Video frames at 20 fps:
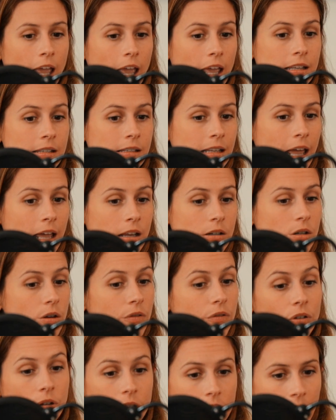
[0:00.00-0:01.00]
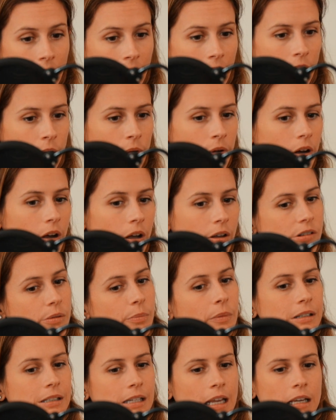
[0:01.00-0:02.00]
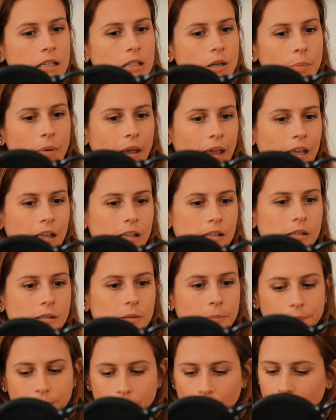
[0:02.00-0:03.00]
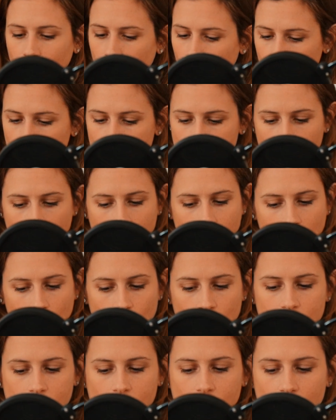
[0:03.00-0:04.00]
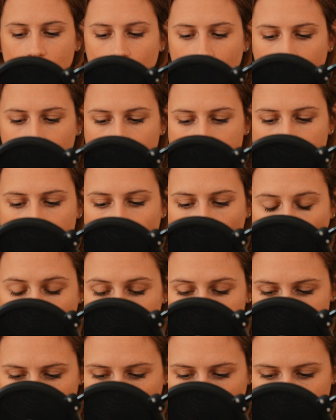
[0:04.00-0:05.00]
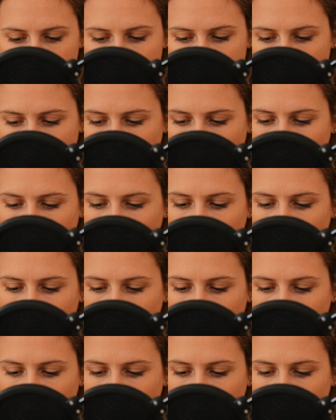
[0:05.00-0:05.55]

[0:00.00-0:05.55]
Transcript: is that if you look at our customer database, if you use the user generated content